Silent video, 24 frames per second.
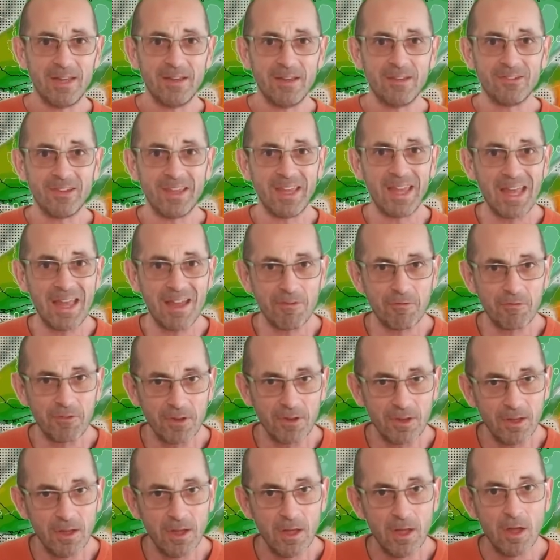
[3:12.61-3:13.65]
As
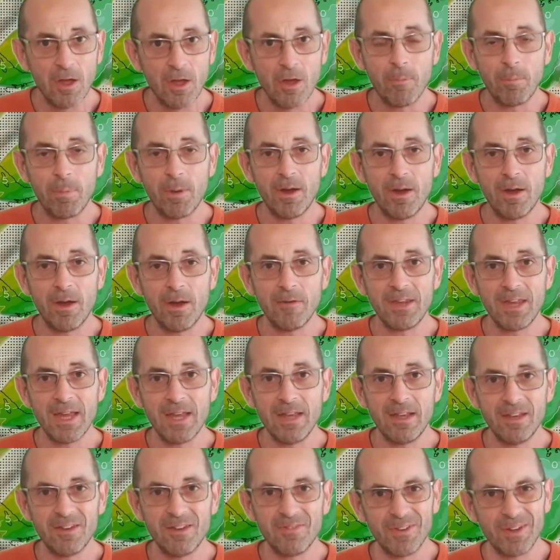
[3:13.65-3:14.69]
ever, by the
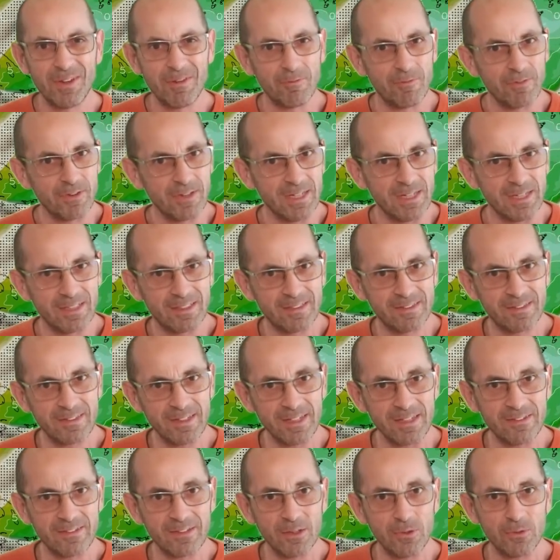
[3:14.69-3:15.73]
end of it, the
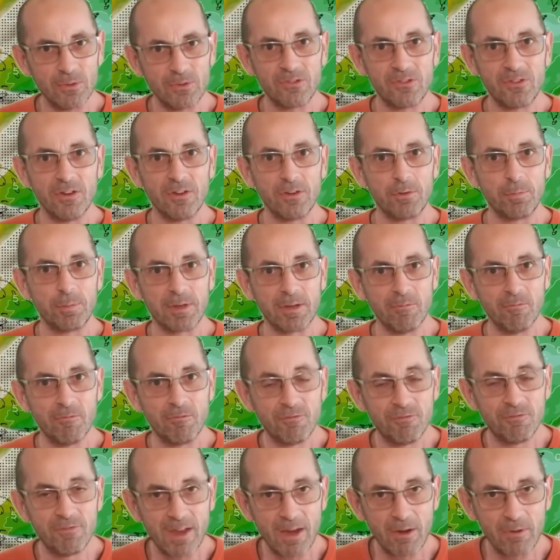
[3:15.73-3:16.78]
details start to become
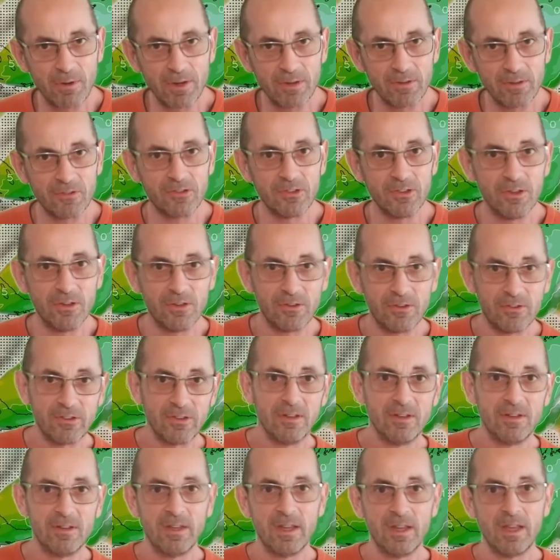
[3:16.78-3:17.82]
very
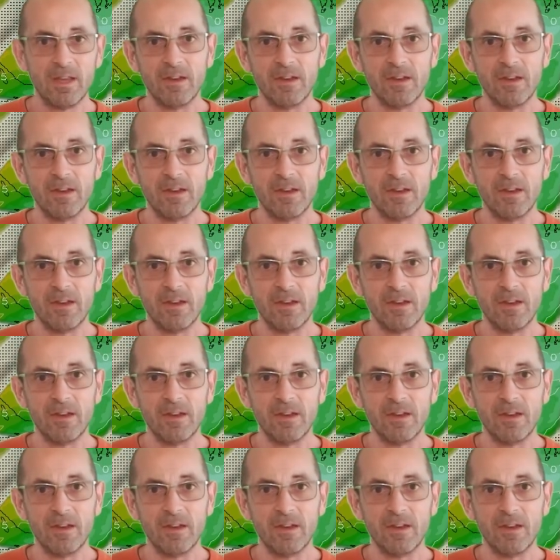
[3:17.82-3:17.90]
uncertain,